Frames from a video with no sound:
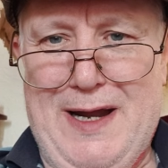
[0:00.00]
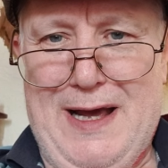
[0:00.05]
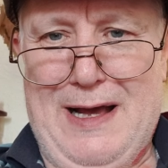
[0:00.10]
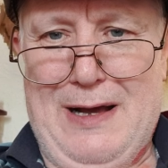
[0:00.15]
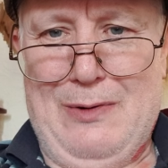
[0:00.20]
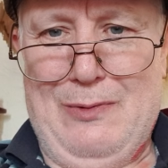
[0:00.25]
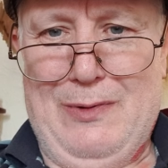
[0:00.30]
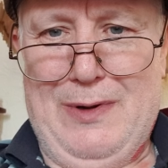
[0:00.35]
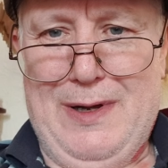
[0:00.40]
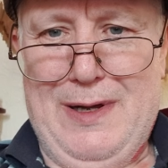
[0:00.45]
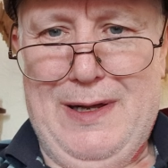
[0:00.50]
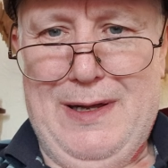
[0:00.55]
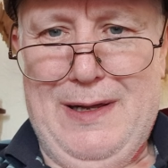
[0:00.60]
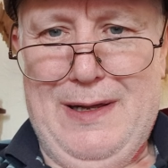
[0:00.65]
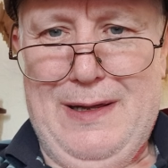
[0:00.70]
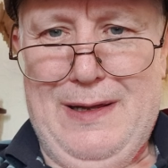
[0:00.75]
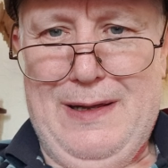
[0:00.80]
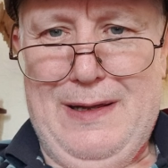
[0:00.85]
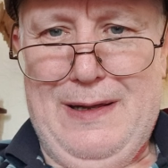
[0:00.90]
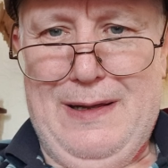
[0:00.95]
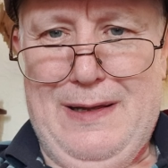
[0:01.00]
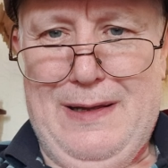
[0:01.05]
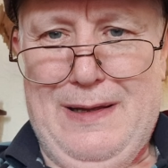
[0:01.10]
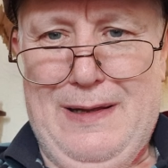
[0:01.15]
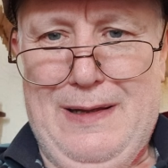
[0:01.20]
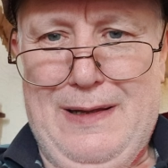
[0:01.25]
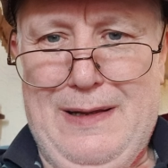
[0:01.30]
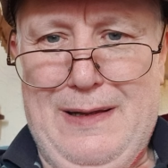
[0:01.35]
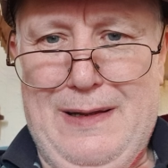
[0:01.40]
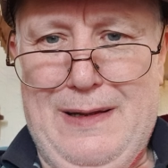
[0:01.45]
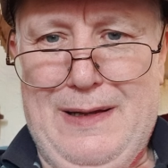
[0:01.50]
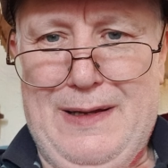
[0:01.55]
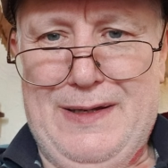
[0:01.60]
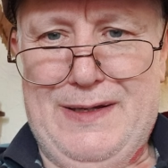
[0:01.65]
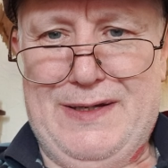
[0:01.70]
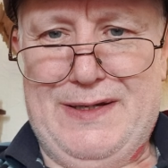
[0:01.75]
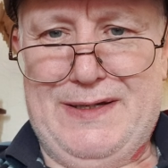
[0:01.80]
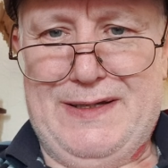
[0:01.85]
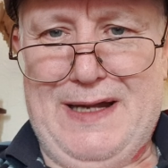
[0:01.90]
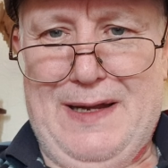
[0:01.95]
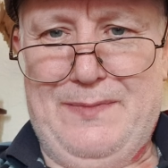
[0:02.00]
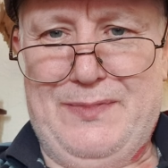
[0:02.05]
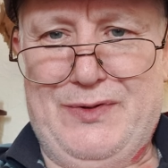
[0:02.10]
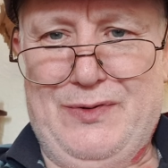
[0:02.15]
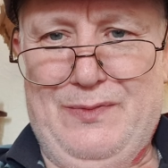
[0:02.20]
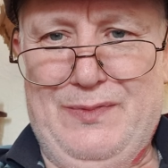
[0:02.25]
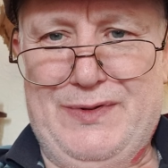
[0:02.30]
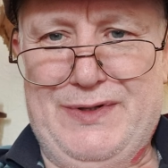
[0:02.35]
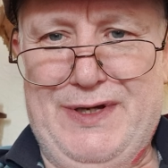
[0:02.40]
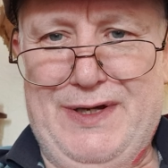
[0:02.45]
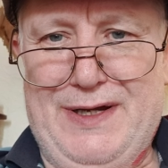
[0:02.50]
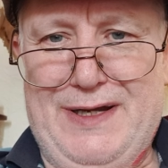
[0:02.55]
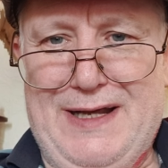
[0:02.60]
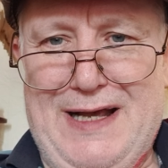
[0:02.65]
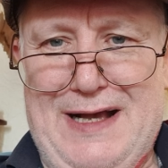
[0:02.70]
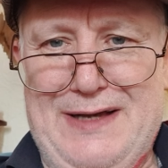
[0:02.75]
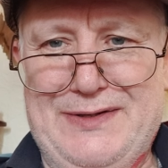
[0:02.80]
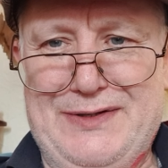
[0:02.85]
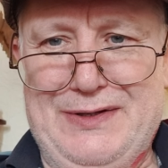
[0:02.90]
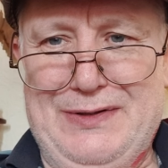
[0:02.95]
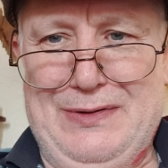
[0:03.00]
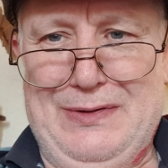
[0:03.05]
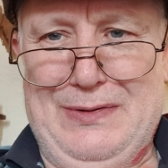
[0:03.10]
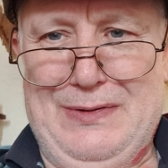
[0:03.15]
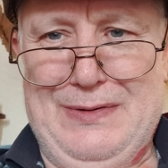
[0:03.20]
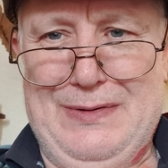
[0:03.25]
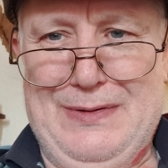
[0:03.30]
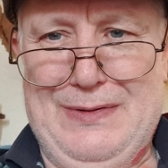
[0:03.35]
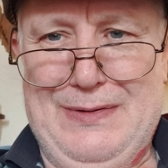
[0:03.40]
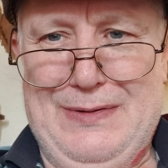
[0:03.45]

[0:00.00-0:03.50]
out. Steps up to castle.